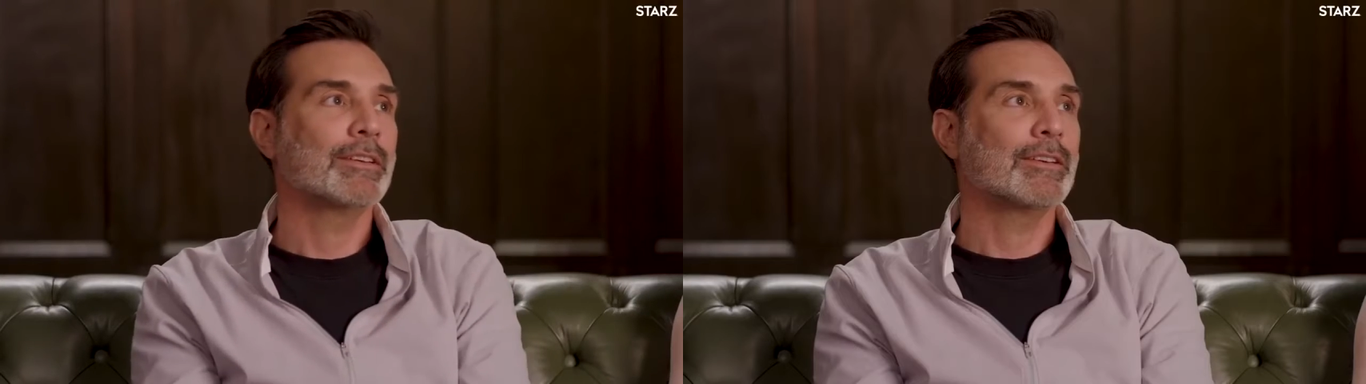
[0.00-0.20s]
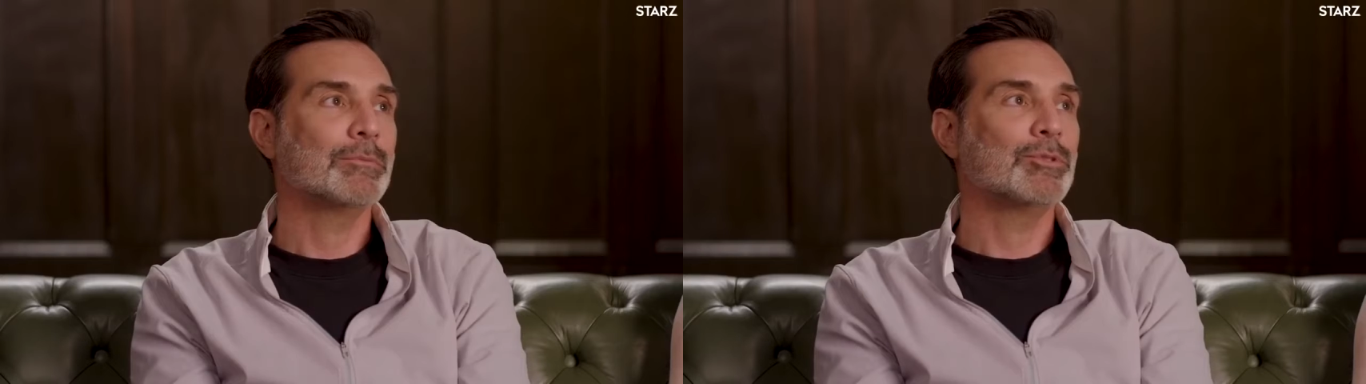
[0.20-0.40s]

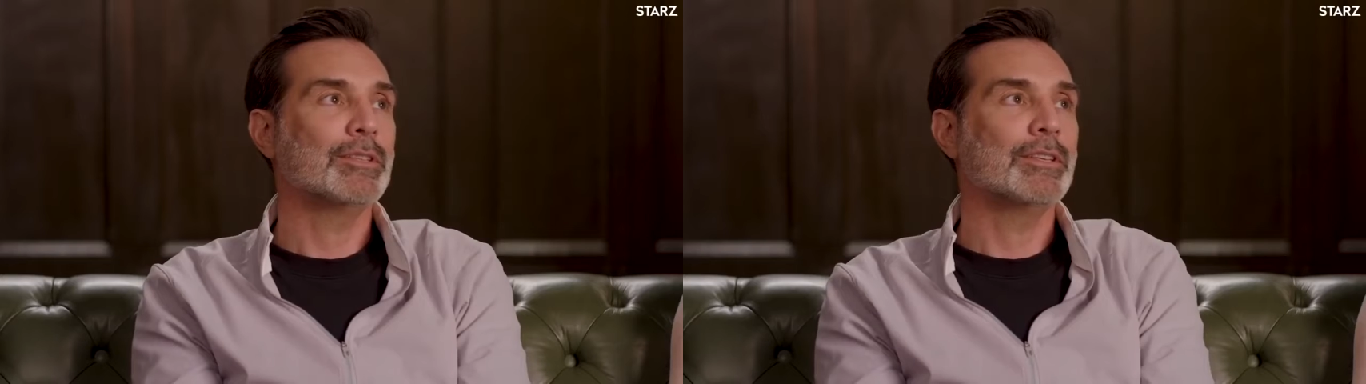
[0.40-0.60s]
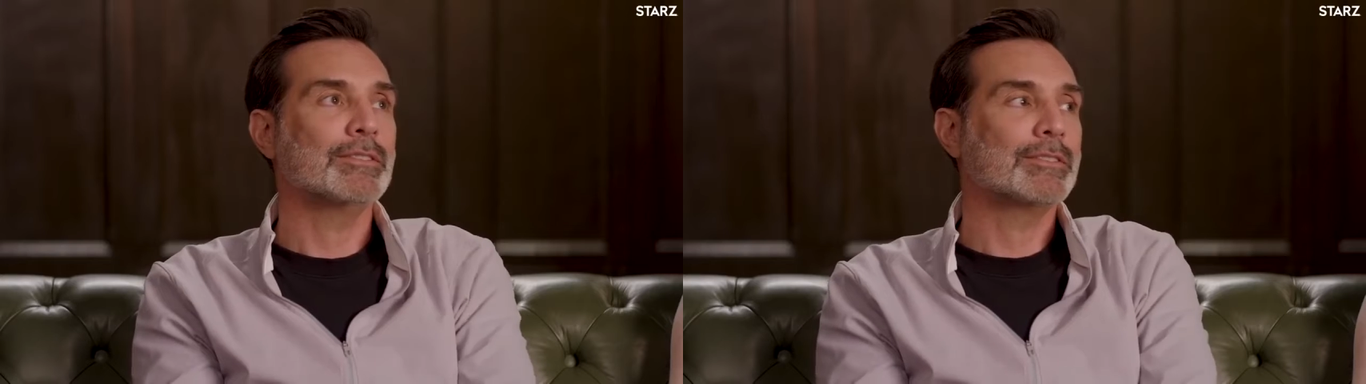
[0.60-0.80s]
come
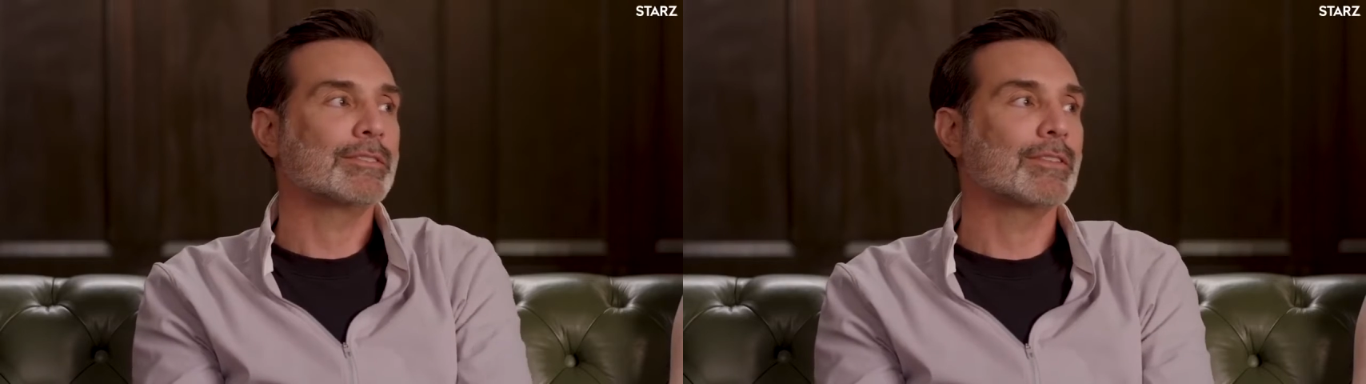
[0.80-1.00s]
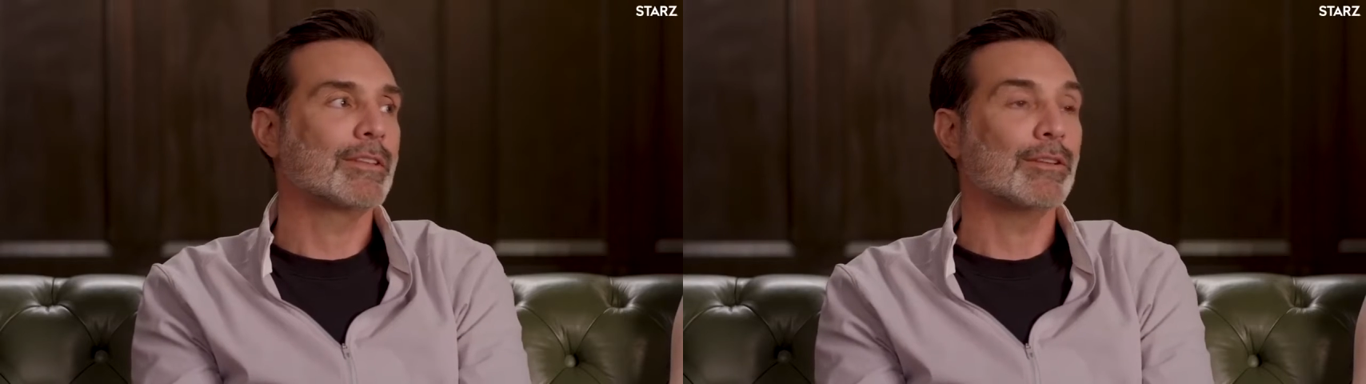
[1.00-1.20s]
to
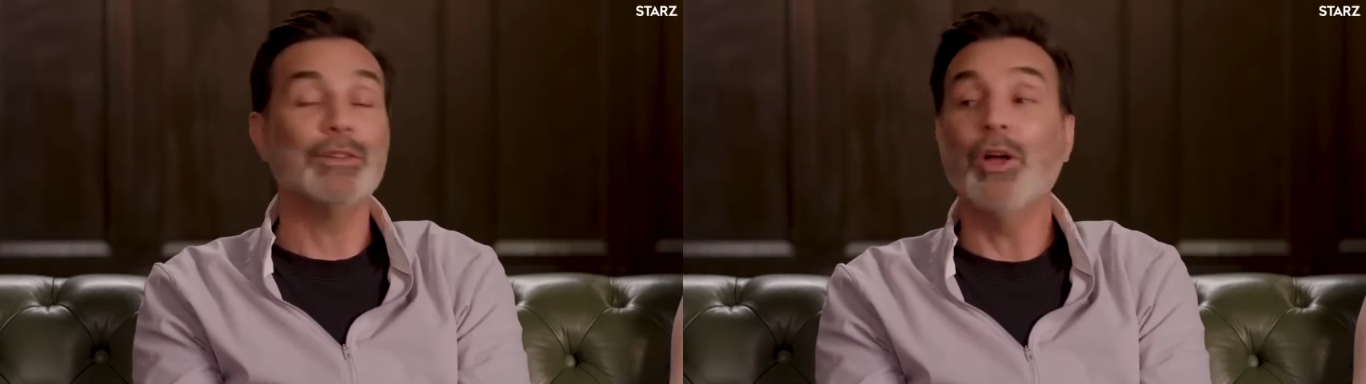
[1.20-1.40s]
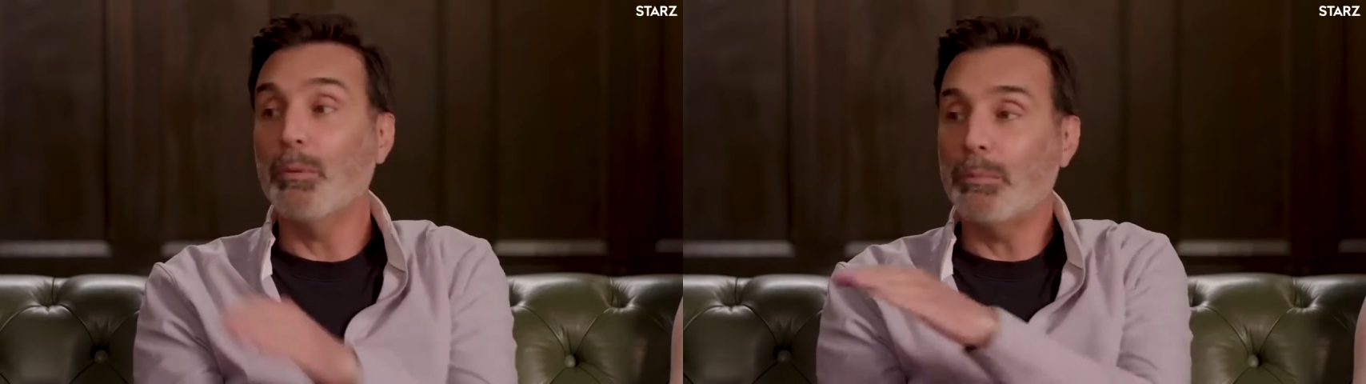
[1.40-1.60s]
this, the
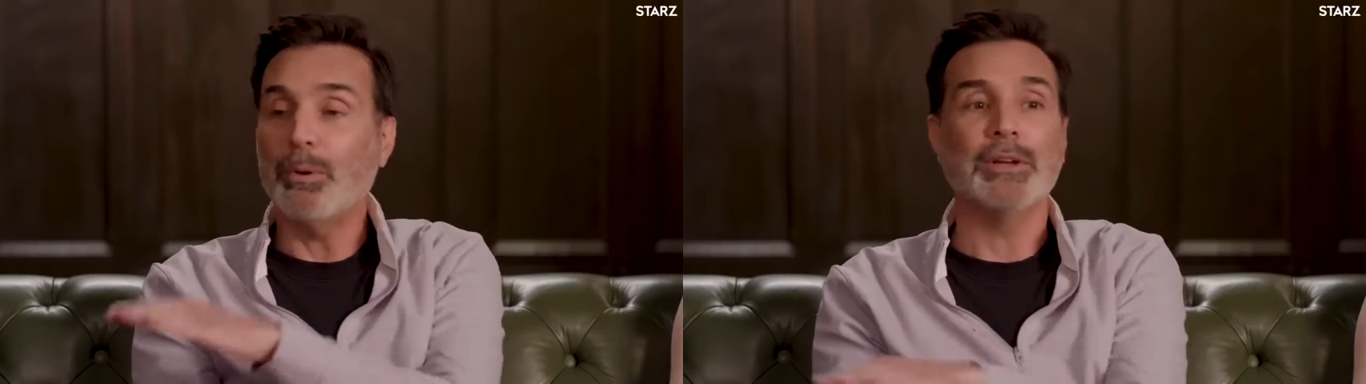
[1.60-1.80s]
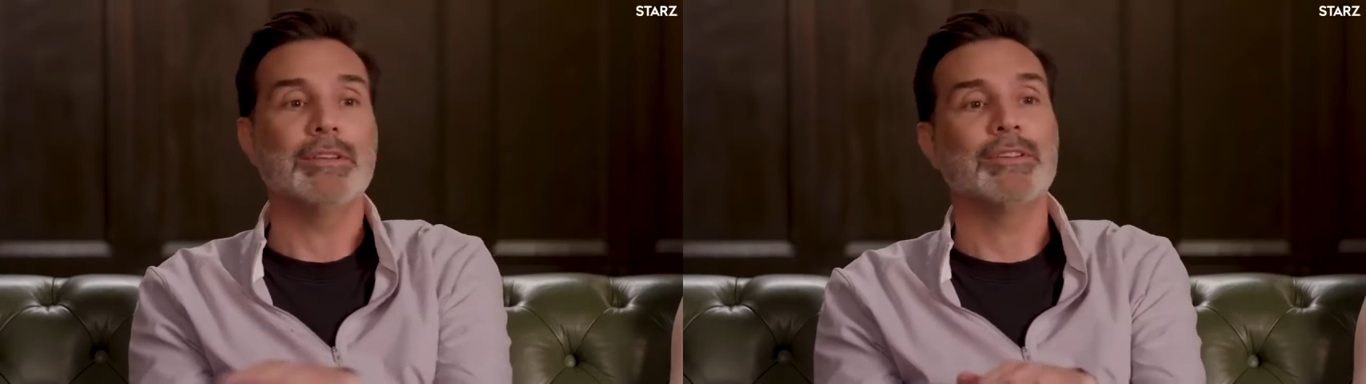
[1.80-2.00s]
low
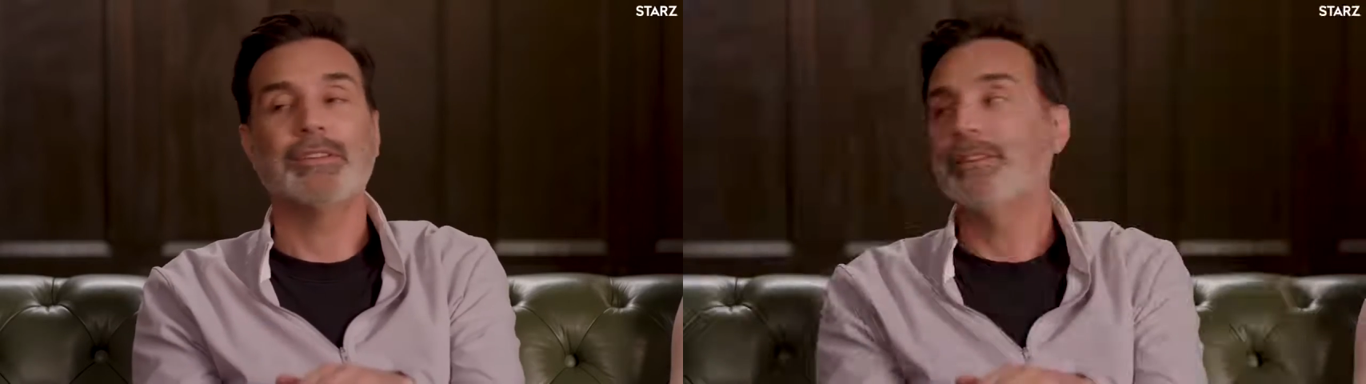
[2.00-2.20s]
point,